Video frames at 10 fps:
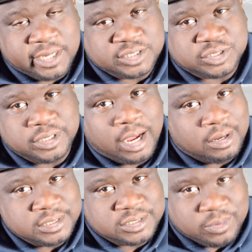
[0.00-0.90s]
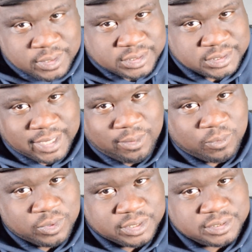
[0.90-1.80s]
answering all these questions
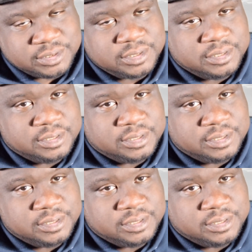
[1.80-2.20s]
at once,